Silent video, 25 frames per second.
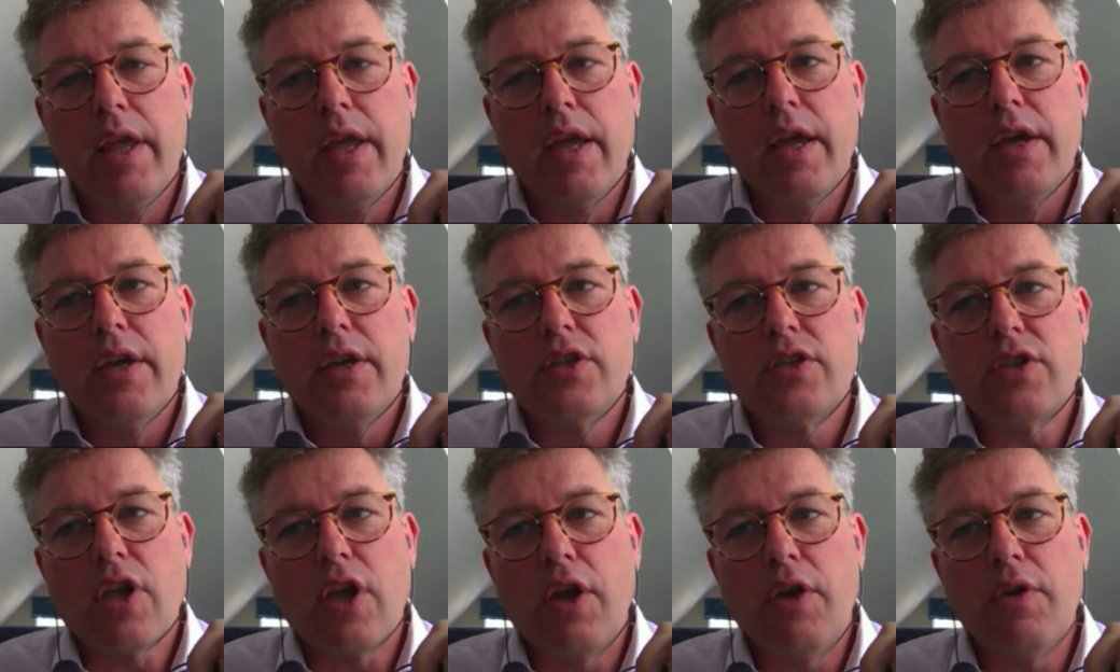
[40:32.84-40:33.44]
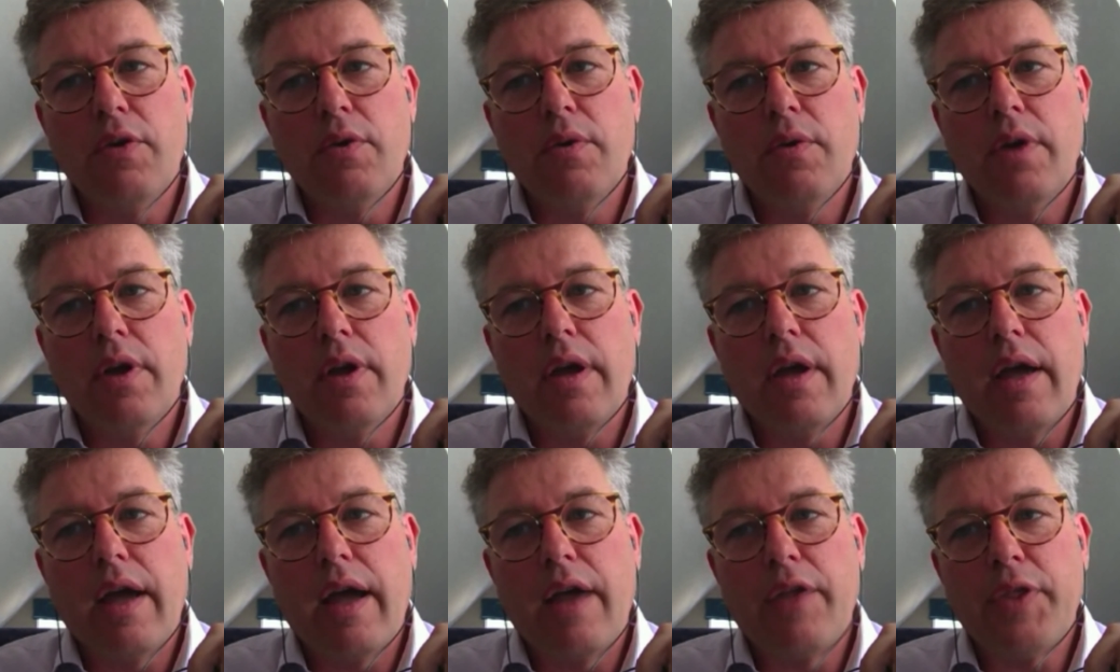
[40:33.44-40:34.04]
So
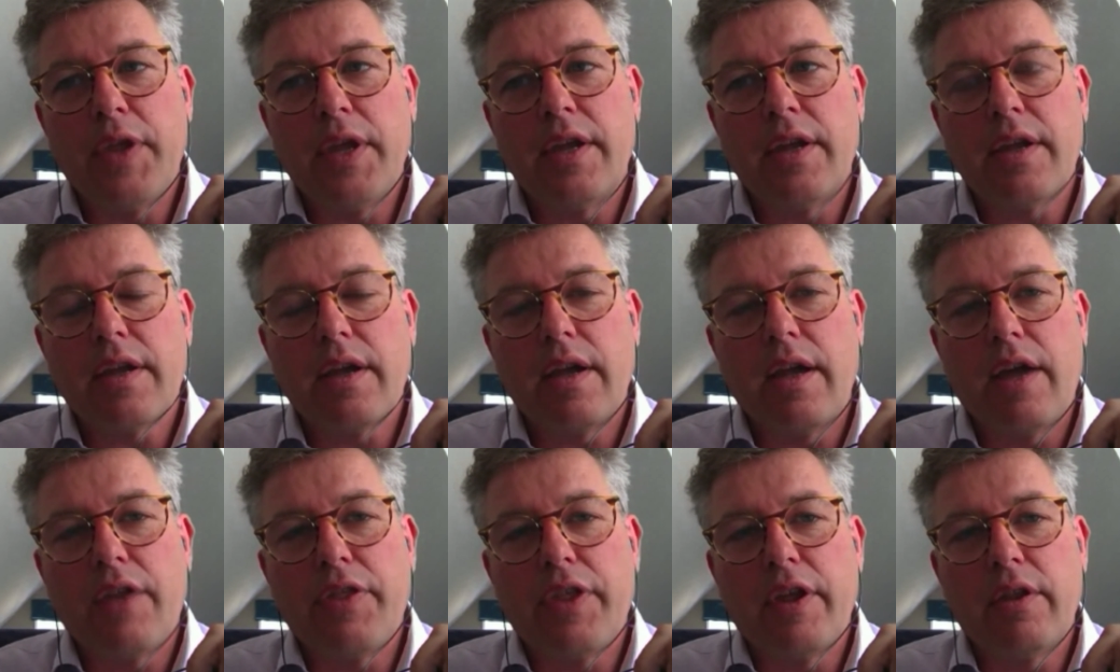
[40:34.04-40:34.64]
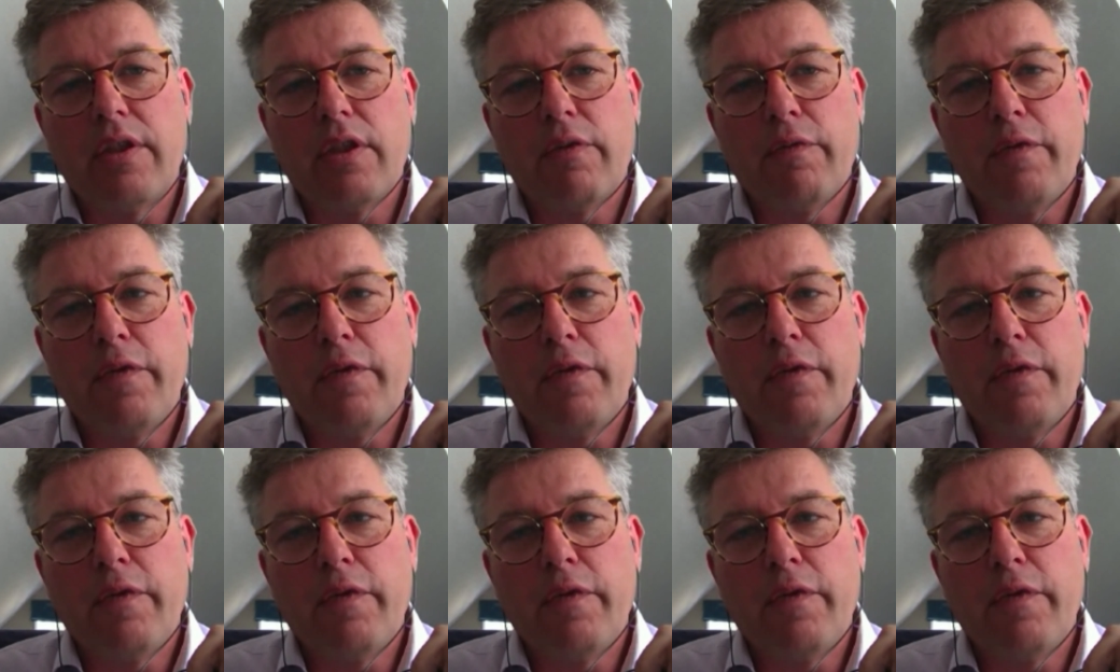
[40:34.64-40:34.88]
I think the